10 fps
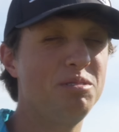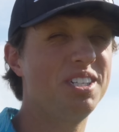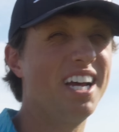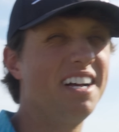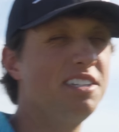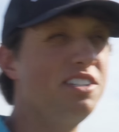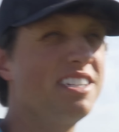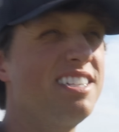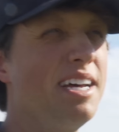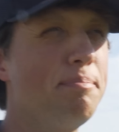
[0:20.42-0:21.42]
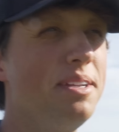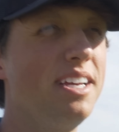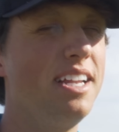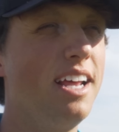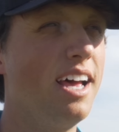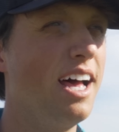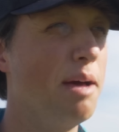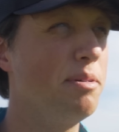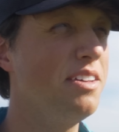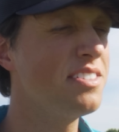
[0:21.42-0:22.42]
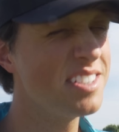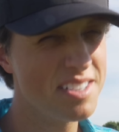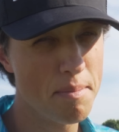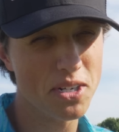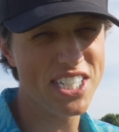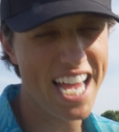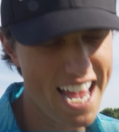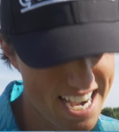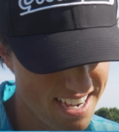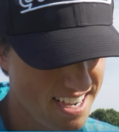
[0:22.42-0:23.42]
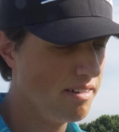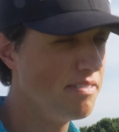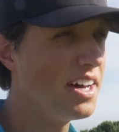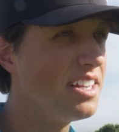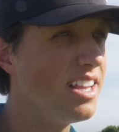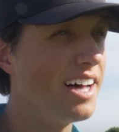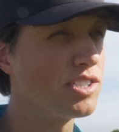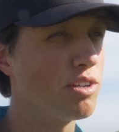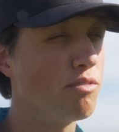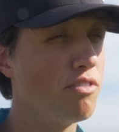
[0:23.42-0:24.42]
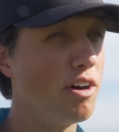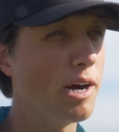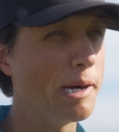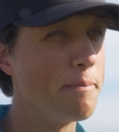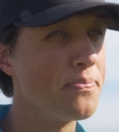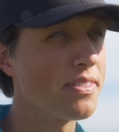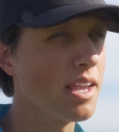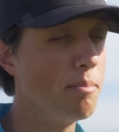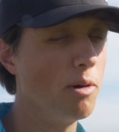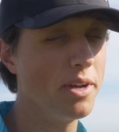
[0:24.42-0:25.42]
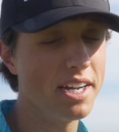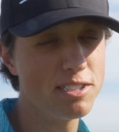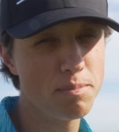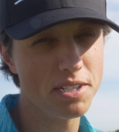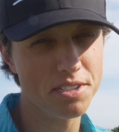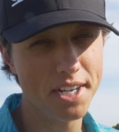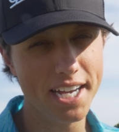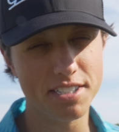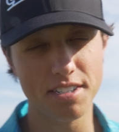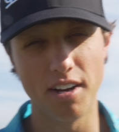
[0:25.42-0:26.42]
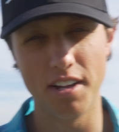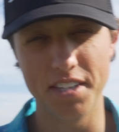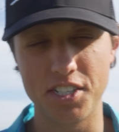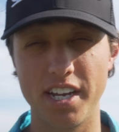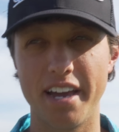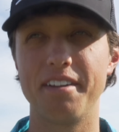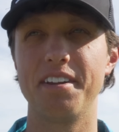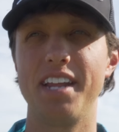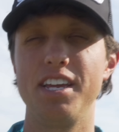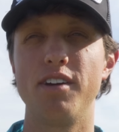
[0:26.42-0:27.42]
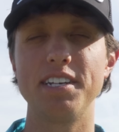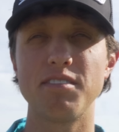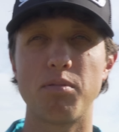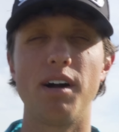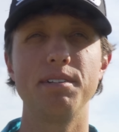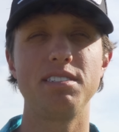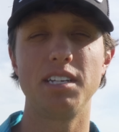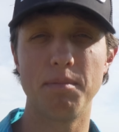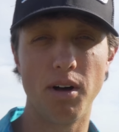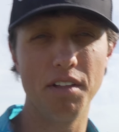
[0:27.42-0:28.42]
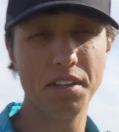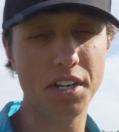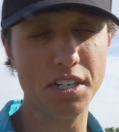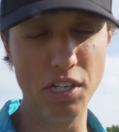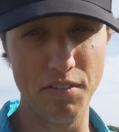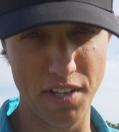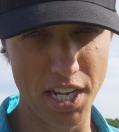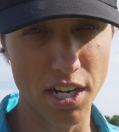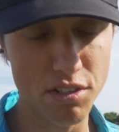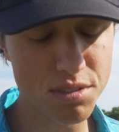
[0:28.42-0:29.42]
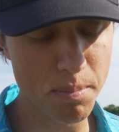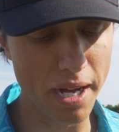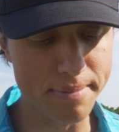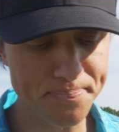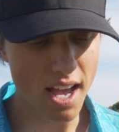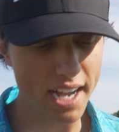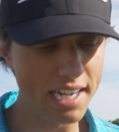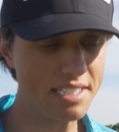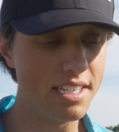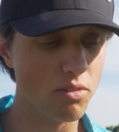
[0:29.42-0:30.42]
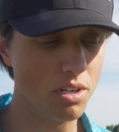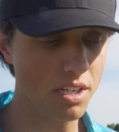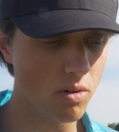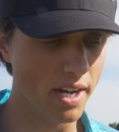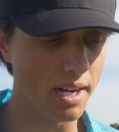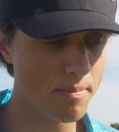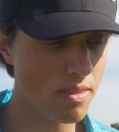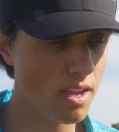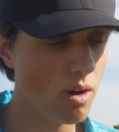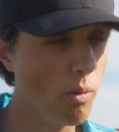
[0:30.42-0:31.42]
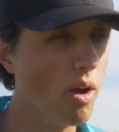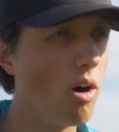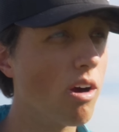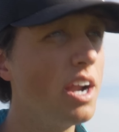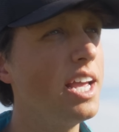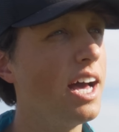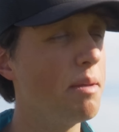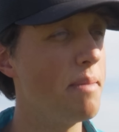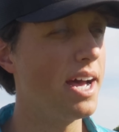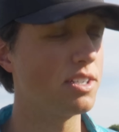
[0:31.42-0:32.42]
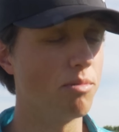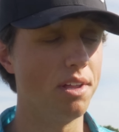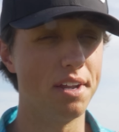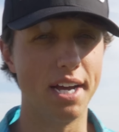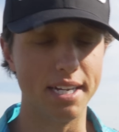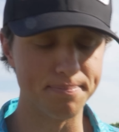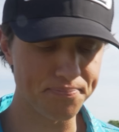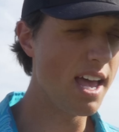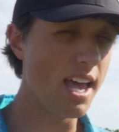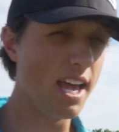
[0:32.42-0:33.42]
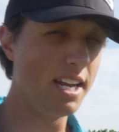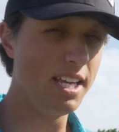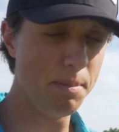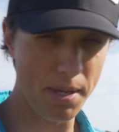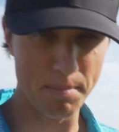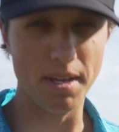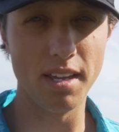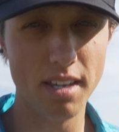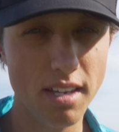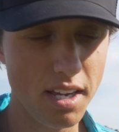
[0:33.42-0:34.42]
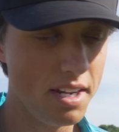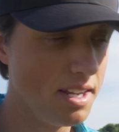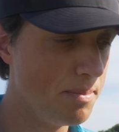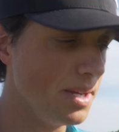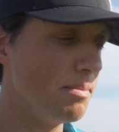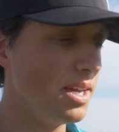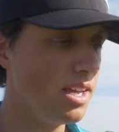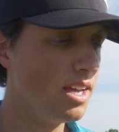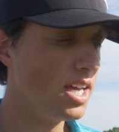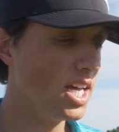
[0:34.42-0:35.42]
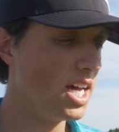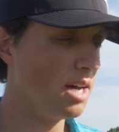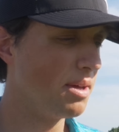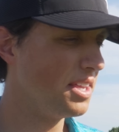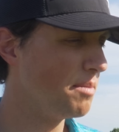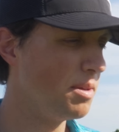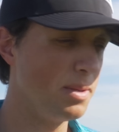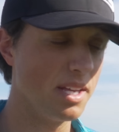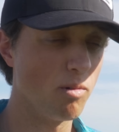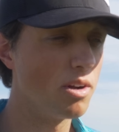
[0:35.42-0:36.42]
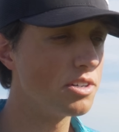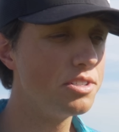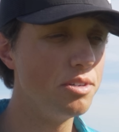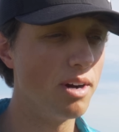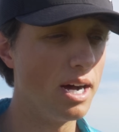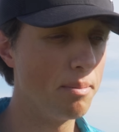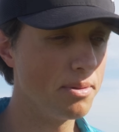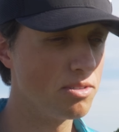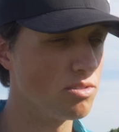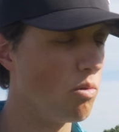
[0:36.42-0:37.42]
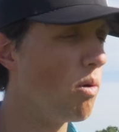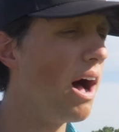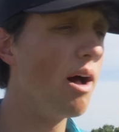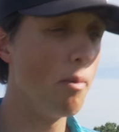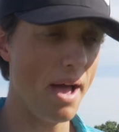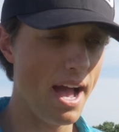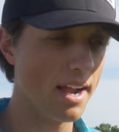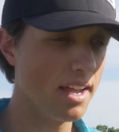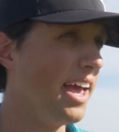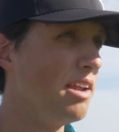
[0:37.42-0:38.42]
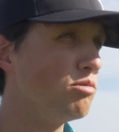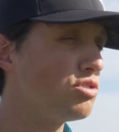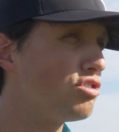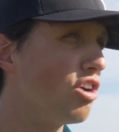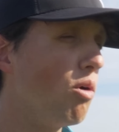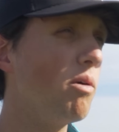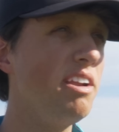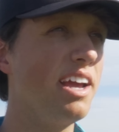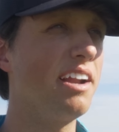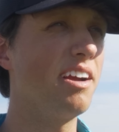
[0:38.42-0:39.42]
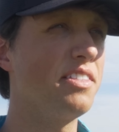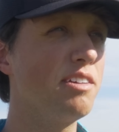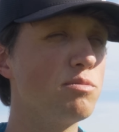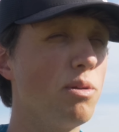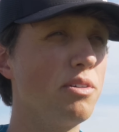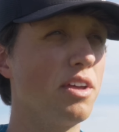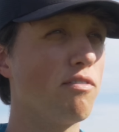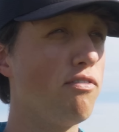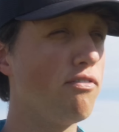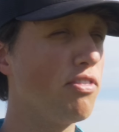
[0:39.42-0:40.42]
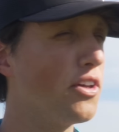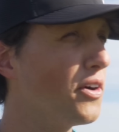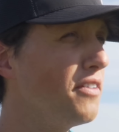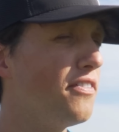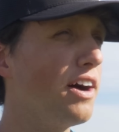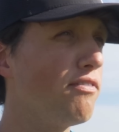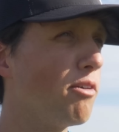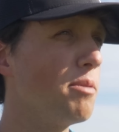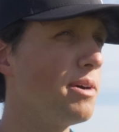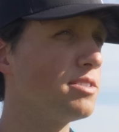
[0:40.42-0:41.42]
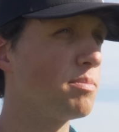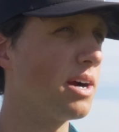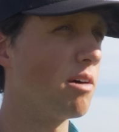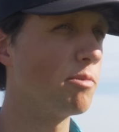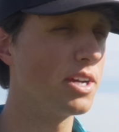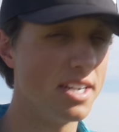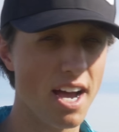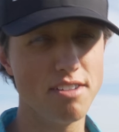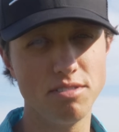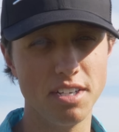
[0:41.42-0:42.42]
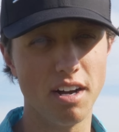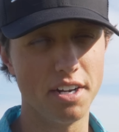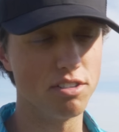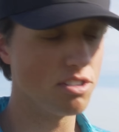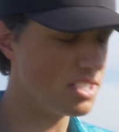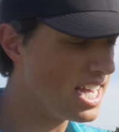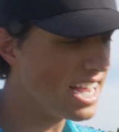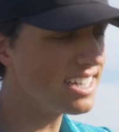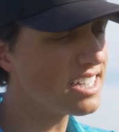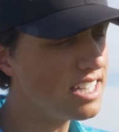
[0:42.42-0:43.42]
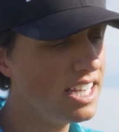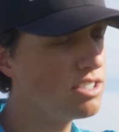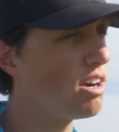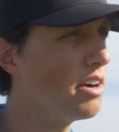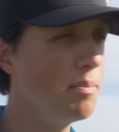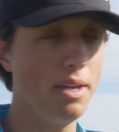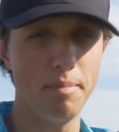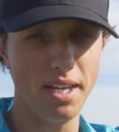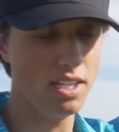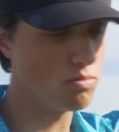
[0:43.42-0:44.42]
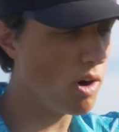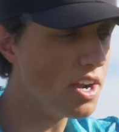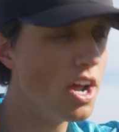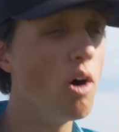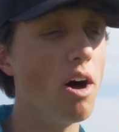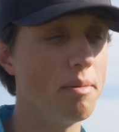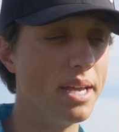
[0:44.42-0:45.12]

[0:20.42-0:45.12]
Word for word: to Challenge Accepted. I believe this is number 10. We've had a lot so far, but we got a special guest on the channel today. You guys have probably seen him on the Good Good videos, but I gotta say really quick, we already had a match, Will and I, and he beat me. He did beat me. Um, I think he beat me like one or two up. This was a while back. And it was so windy out here. I think it was blowing like 35, 40 miles per hour. We could not use the audio. So technically he's already beat me. He's 1-0 on